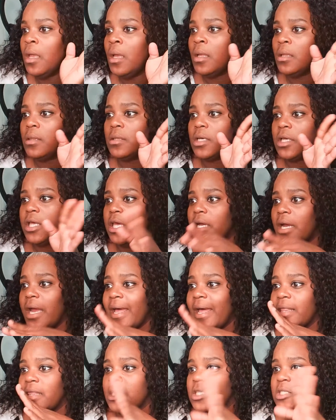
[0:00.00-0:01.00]
Look here,
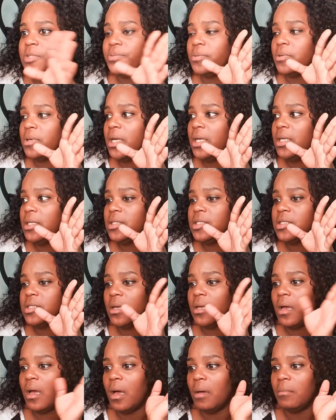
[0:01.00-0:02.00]
at this point,
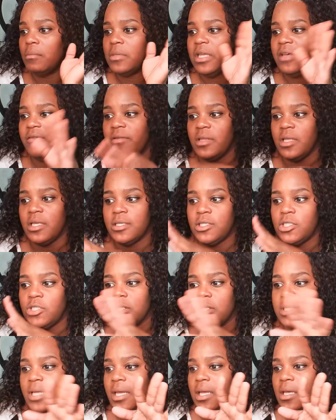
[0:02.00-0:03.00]
I'm leaving this
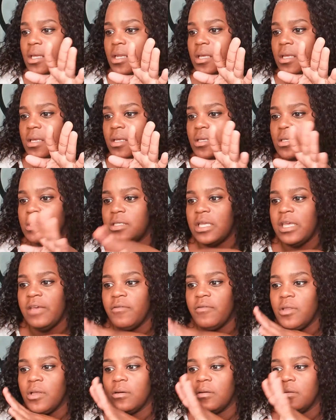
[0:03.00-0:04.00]
just like it is,
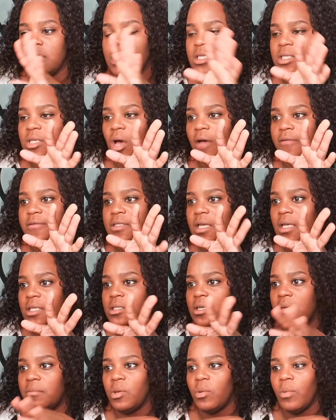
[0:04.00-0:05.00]
even though this offset is
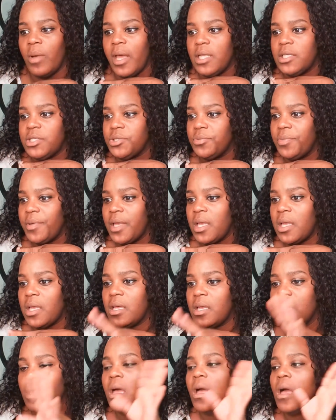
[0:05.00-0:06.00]
going to be way too
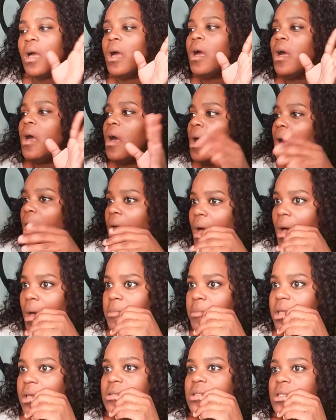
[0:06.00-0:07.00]
big.
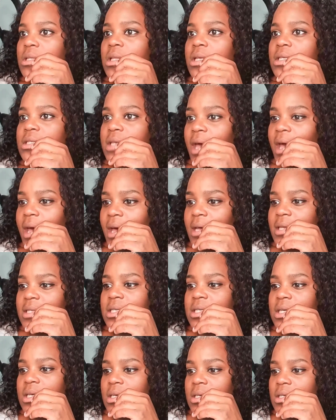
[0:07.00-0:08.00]
I'm using this as
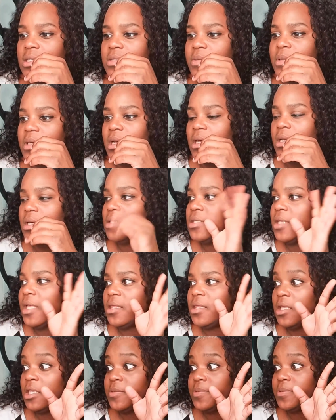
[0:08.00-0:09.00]
is because at
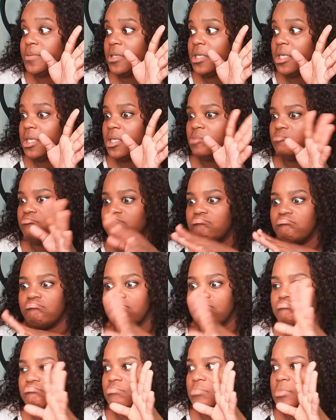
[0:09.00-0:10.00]
this point, I
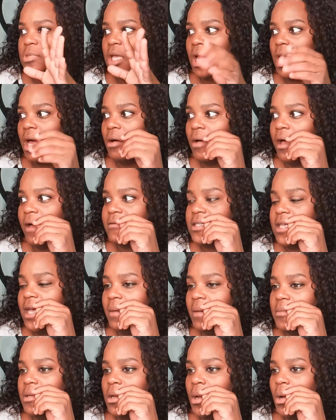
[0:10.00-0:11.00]
don't have
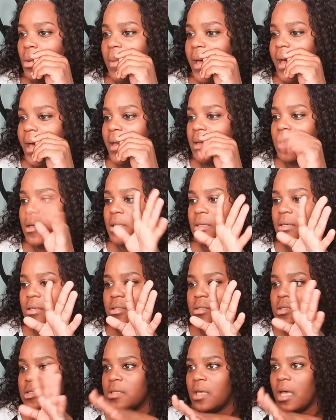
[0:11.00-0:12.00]
time to go back
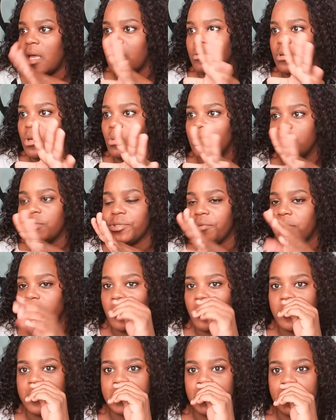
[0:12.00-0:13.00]
because I don't know what's going
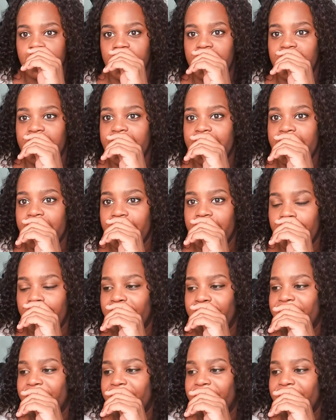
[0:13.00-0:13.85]
on with Silhouette right now.